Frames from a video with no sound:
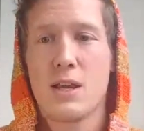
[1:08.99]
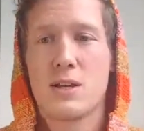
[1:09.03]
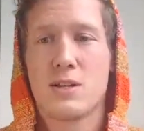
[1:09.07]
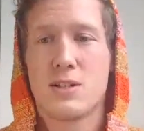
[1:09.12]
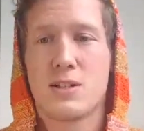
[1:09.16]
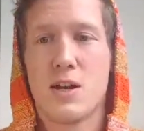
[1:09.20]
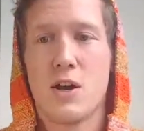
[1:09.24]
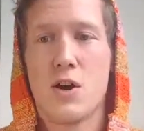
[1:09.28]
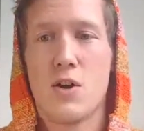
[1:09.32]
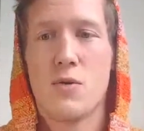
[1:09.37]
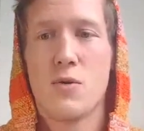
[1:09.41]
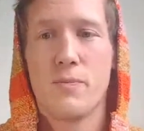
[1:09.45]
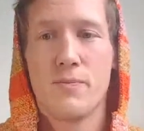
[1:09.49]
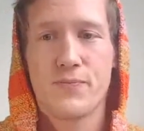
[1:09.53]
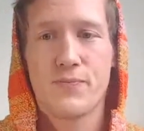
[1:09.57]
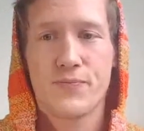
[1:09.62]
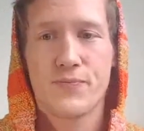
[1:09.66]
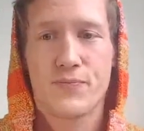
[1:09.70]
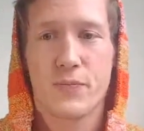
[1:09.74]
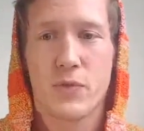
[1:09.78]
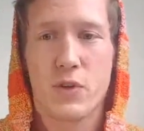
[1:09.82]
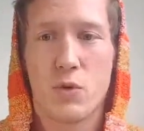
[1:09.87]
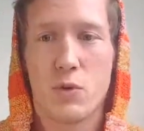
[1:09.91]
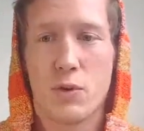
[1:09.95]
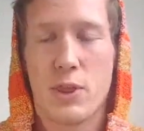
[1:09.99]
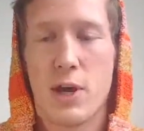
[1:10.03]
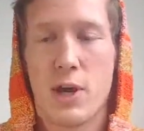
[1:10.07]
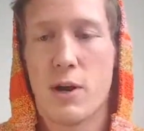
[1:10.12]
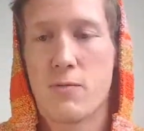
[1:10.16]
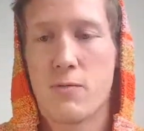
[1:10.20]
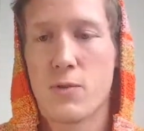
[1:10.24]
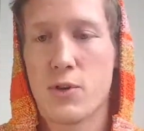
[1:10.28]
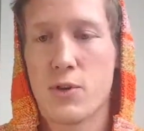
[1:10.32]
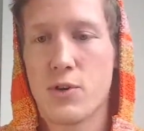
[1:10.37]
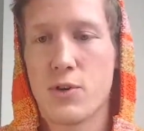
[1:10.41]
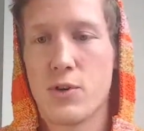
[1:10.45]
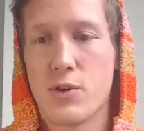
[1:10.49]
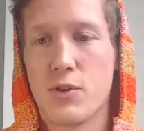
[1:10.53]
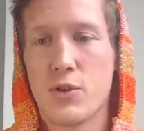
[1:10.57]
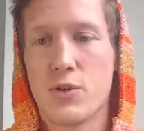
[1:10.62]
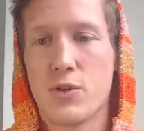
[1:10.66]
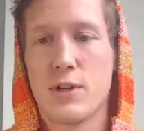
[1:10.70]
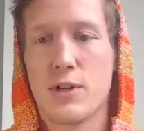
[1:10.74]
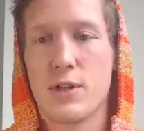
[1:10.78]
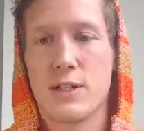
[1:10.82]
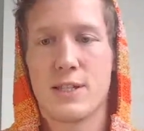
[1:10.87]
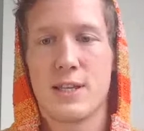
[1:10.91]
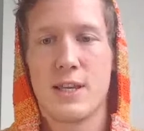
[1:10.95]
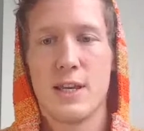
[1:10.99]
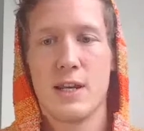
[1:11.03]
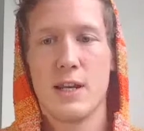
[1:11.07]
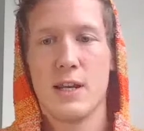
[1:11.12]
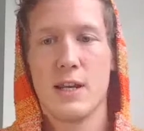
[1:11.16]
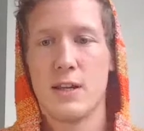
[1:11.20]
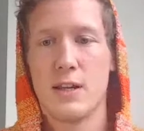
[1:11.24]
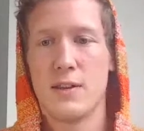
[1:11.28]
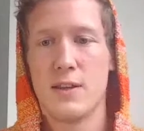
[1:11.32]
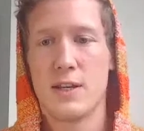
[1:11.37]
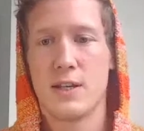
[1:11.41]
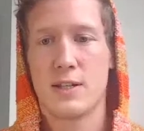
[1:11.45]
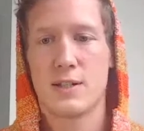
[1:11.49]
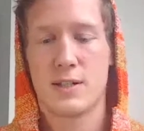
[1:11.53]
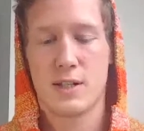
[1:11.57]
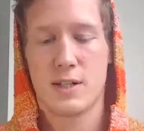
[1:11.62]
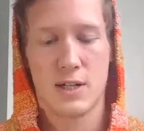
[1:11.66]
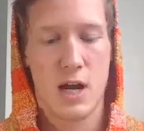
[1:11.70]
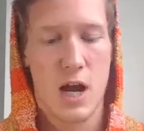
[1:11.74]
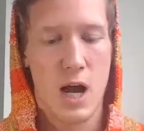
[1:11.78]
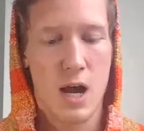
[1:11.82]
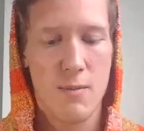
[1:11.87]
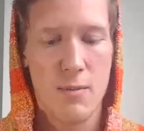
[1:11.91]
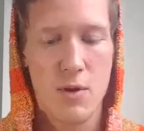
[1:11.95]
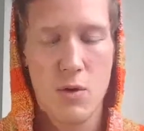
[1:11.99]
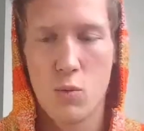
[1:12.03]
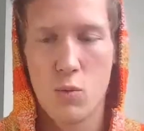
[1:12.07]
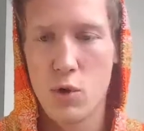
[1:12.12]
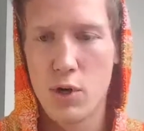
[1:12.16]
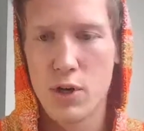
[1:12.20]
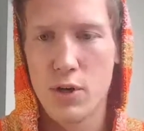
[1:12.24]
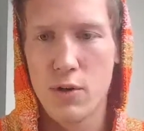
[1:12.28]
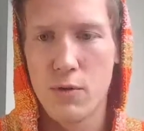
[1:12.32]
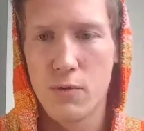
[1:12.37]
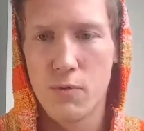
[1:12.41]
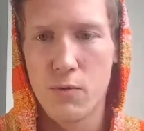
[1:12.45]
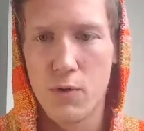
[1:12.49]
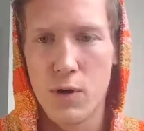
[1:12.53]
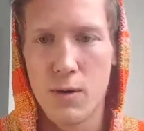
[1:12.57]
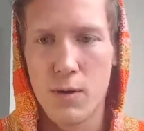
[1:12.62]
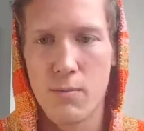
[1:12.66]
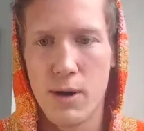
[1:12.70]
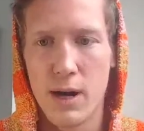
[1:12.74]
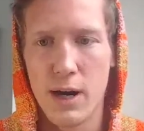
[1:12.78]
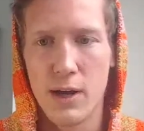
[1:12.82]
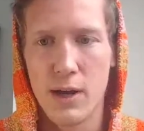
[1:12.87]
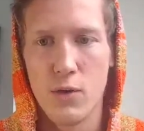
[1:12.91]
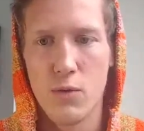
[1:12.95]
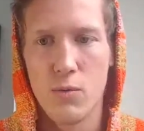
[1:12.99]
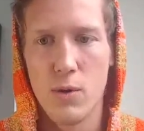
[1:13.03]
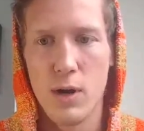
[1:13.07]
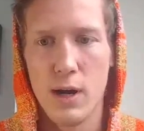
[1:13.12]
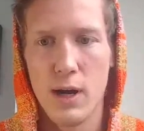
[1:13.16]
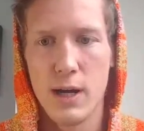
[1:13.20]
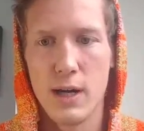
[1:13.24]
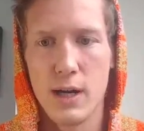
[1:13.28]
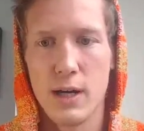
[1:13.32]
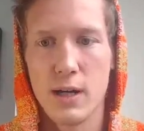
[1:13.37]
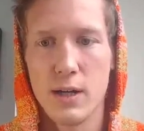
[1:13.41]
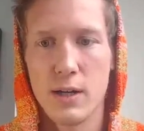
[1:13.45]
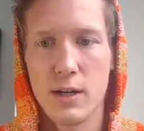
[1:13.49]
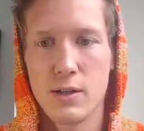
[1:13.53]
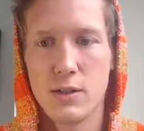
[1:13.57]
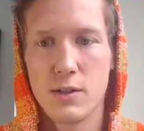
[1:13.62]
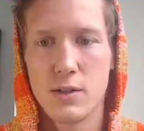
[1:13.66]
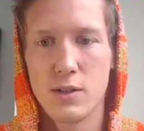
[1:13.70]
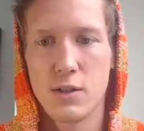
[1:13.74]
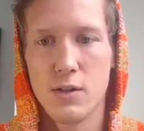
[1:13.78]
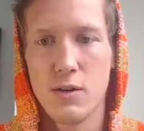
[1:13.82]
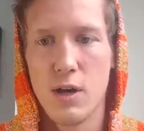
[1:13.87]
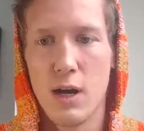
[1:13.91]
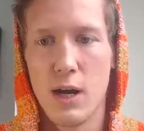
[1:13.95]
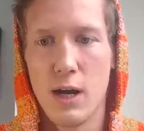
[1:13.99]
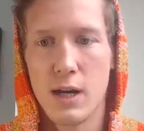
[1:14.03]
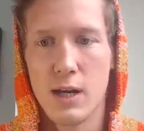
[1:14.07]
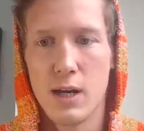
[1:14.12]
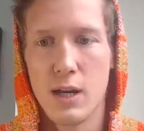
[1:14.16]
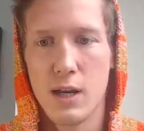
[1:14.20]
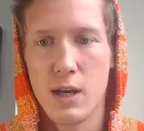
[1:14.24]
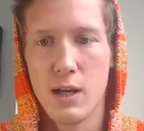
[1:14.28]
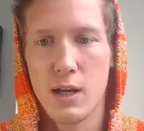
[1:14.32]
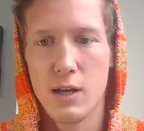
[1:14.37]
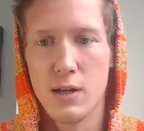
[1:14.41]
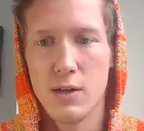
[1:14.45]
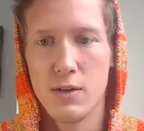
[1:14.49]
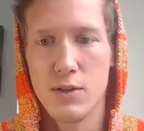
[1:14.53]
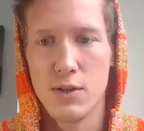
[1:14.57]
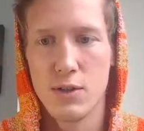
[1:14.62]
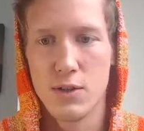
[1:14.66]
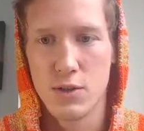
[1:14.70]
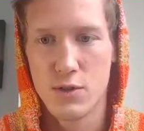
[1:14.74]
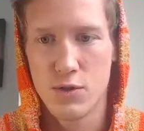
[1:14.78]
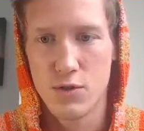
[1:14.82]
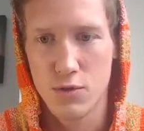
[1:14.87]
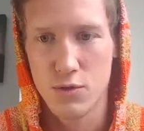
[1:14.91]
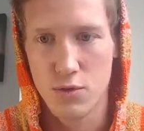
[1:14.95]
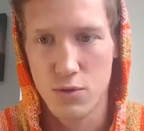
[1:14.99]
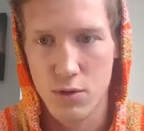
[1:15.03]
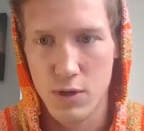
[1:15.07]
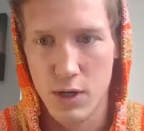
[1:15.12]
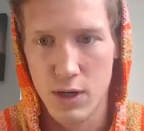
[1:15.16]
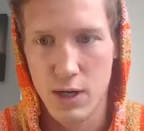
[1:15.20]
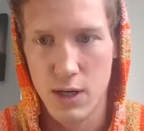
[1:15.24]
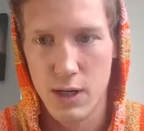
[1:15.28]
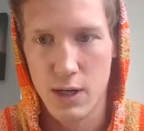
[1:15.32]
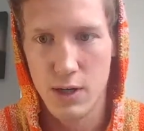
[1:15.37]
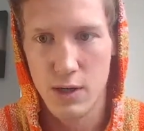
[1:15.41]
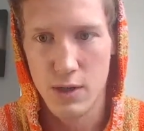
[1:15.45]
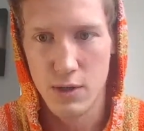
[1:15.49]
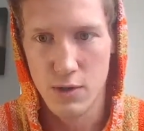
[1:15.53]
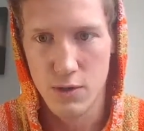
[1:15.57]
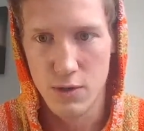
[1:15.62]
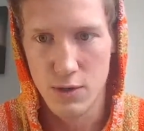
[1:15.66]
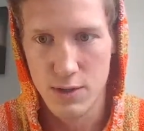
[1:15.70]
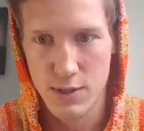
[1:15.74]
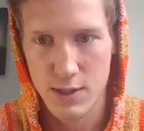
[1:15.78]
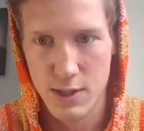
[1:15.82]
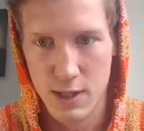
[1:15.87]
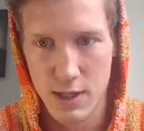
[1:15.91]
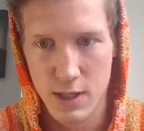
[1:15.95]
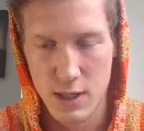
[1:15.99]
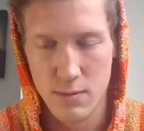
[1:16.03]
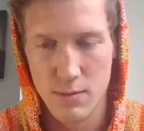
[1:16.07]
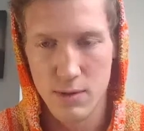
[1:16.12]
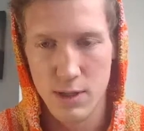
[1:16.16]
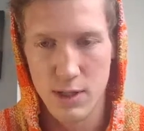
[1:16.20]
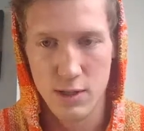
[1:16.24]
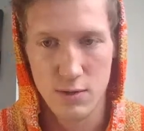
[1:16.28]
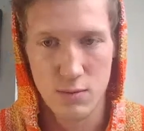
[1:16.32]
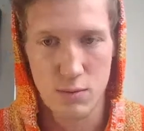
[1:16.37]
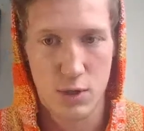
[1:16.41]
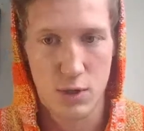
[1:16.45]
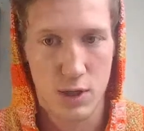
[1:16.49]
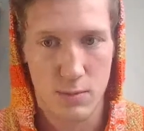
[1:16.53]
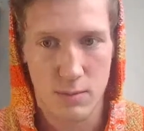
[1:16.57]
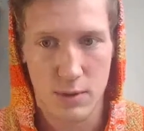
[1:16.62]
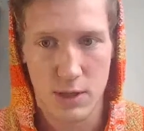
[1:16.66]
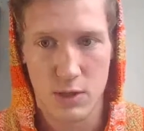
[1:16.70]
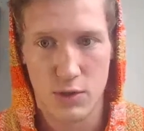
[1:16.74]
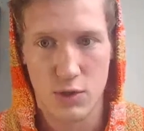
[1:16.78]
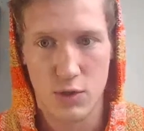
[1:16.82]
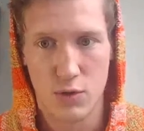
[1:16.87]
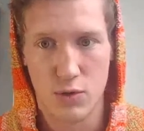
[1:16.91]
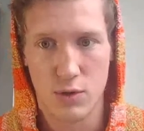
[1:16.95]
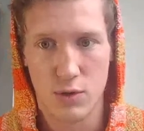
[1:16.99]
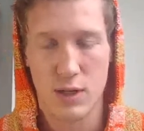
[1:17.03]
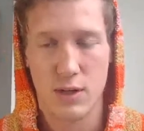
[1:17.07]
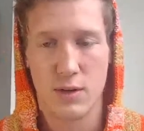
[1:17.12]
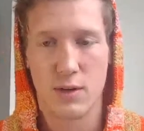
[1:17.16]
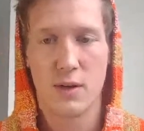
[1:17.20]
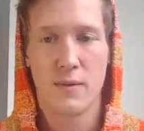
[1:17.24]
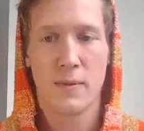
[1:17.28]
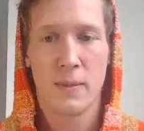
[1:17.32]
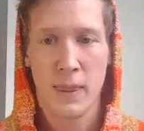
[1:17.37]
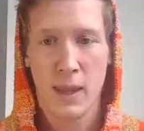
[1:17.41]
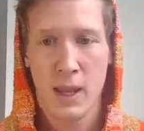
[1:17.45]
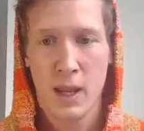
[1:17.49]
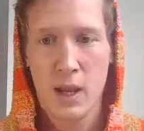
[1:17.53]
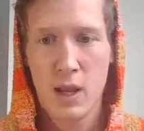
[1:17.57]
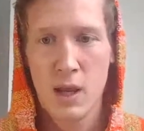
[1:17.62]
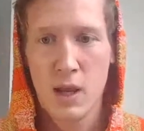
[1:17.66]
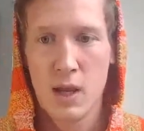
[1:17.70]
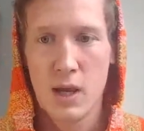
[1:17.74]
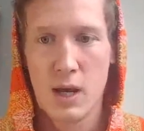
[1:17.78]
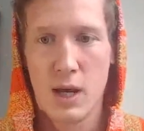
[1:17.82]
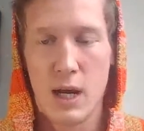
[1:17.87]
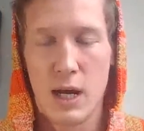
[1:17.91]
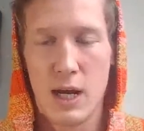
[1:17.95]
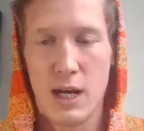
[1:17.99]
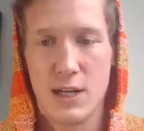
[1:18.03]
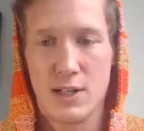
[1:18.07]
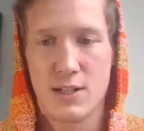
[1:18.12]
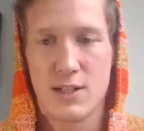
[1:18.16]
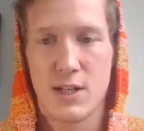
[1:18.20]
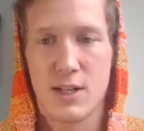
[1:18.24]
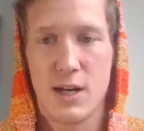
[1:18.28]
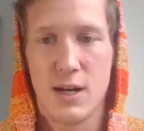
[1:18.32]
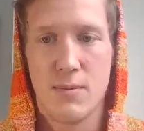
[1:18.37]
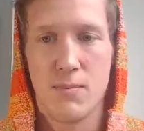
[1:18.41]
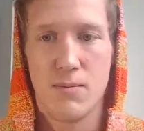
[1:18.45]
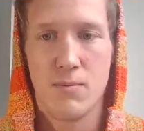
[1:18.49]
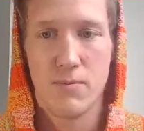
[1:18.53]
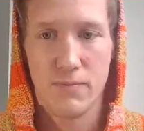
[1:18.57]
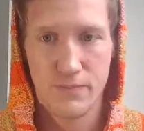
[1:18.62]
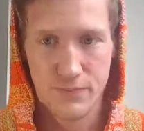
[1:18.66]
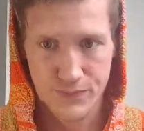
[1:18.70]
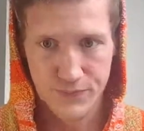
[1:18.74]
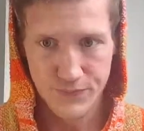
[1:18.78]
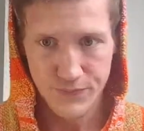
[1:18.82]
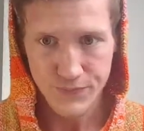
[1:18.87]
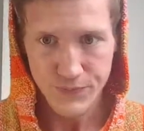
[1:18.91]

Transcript: so without further ado let's get into this comment where you're from by the way so i can destroy your city because we're going to be doing uh, some